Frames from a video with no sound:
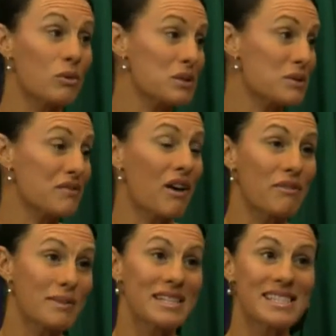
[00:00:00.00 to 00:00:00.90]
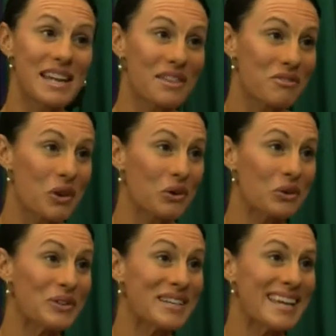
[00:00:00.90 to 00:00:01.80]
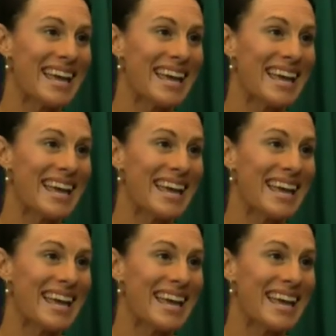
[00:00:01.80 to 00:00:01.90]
which was 5 minutes down the road.